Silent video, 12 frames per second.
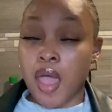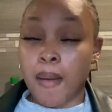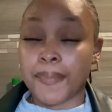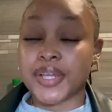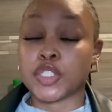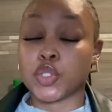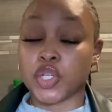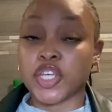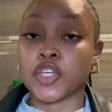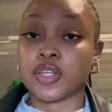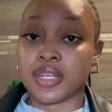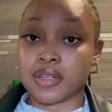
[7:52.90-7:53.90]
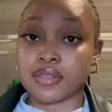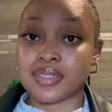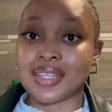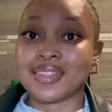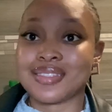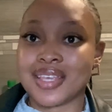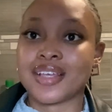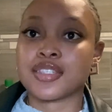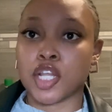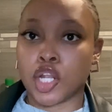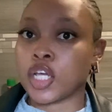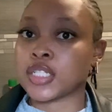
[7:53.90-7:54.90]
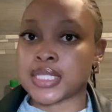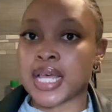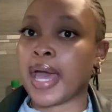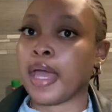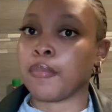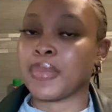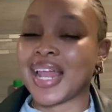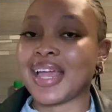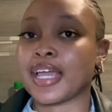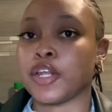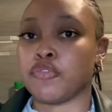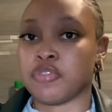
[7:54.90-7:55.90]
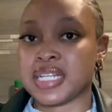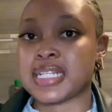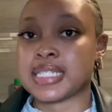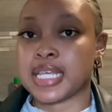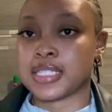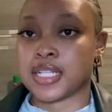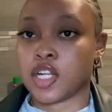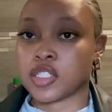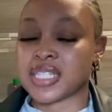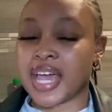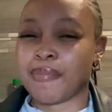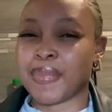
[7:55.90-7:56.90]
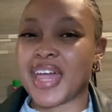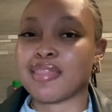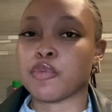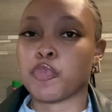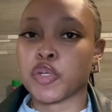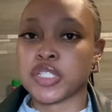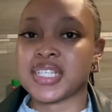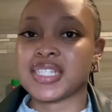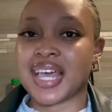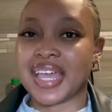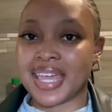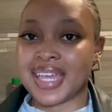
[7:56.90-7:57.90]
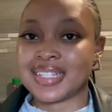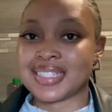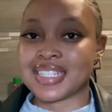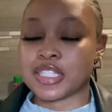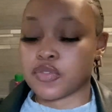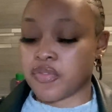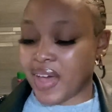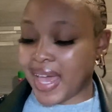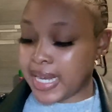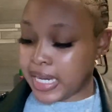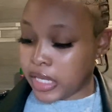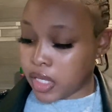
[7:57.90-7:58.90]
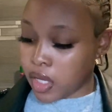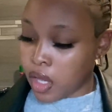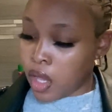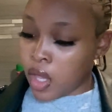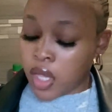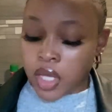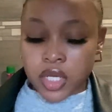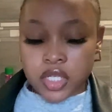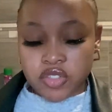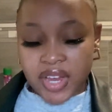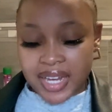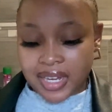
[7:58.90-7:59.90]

but doing your nails takes a long time. Like, it really takes a long time. And the process I hate is filing, because right